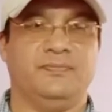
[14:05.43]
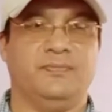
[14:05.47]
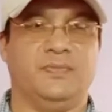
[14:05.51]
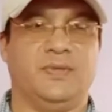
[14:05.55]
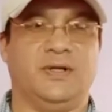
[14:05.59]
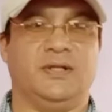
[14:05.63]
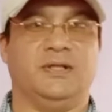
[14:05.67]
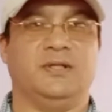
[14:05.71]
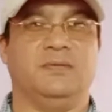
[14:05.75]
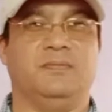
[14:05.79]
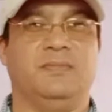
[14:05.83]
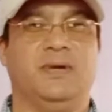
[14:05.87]

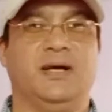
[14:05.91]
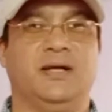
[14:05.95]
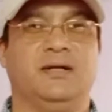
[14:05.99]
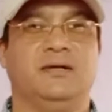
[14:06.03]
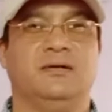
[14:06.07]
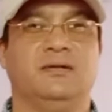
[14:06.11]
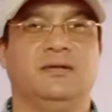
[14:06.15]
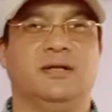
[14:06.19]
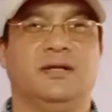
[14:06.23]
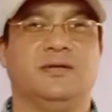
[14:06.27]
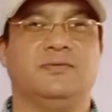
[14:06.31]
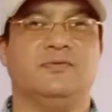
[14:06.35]
and the
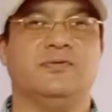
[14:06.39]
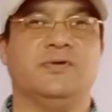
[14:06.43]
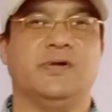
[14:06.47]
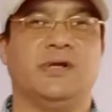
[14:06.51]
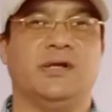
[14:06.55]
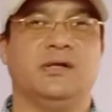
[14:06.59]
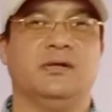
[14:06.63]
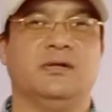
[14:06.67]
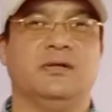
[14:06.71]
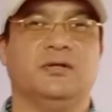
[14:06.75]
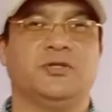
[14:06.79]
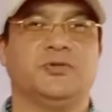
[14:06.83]
banner that
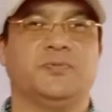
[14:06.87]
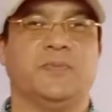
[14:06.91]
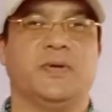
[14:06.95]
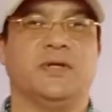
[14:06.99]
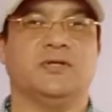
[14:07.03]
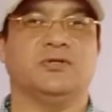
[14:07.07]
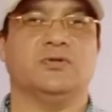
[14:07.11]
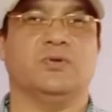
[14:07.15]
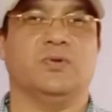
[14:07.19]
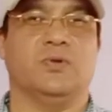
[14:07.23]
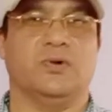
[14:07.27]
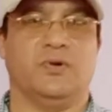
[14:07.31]
read
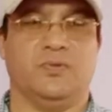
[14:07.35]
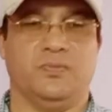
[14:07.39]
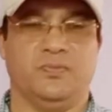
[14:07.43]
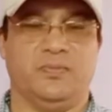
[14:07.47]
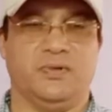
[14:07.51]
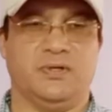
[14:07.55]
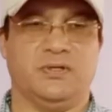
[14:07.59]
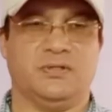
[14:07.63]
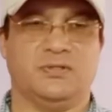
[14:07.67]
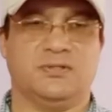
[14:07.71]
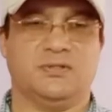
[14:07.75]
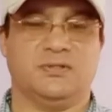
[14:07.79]
Special
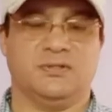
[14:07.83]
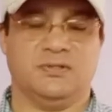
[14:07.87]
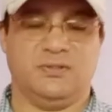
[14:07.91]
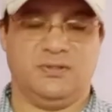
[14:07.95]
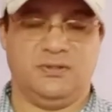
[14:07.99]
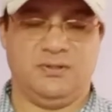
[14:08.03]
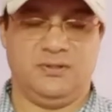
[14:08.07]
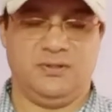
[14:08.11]
Olympics